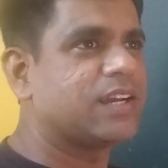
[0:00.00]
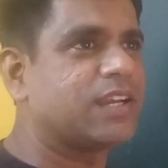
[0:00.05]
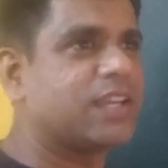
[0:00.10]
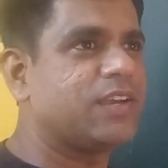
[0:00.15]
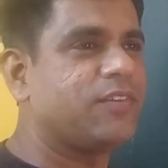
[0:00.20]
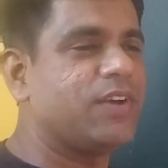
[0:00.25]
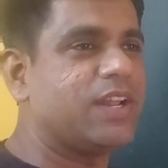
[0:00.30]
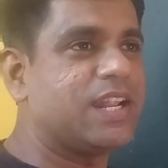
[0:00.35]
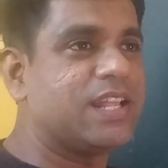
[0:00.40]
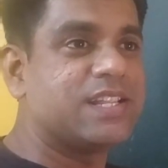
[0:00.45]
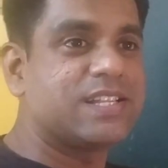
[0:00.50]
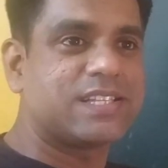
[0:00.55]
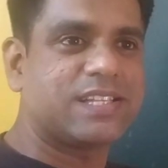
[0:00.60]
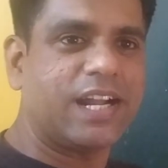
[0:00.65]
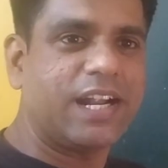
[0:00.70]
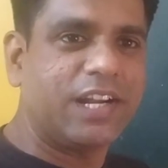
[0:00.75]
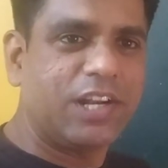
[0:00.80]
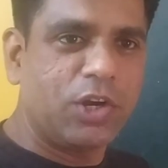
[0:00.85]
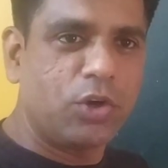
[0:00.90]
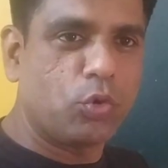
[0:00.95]
give an
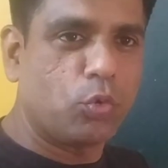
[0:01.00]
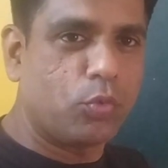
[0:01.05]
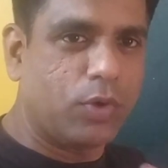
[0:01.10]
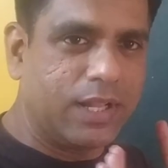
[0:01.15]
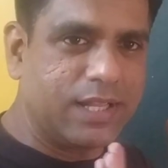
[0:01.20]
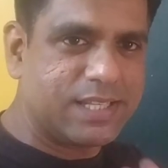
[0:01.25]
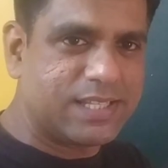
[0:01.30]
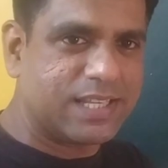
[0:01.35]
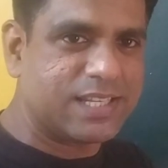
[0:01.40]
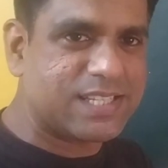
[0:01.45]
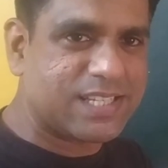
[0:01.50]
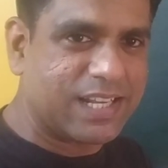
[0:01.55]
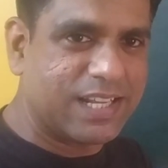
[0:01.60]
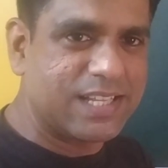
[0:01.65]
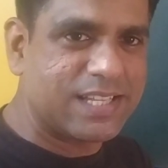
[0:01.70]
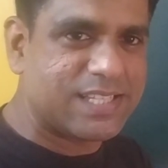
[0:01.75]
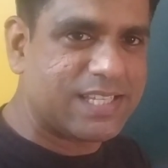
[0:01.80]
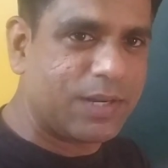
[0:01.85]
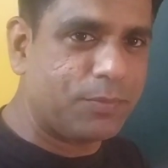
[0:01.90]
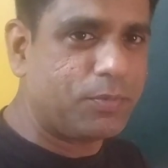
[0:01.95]
insight into one such
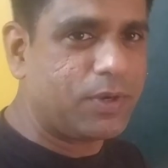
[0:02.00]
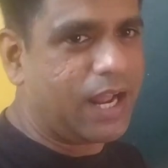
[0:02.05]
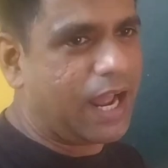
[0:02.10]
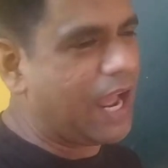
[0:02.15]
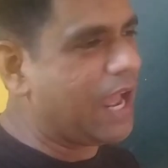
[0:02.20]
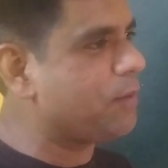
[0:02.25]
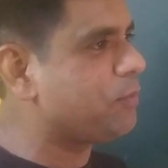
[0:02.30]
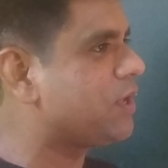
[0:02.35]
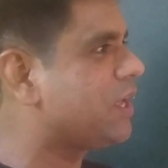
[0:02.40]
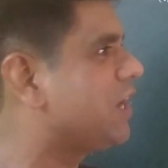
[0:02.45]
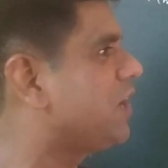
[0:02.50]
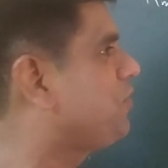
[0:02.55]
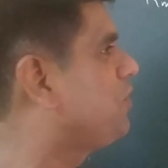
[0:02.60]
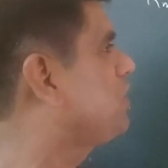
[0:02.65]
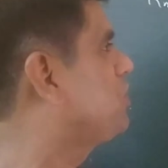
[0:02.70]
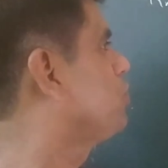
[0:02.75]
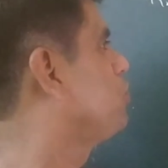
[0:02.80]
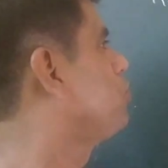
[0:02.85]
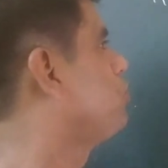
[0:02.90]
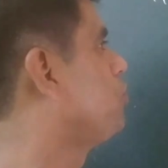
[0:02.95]
concept, I am here with you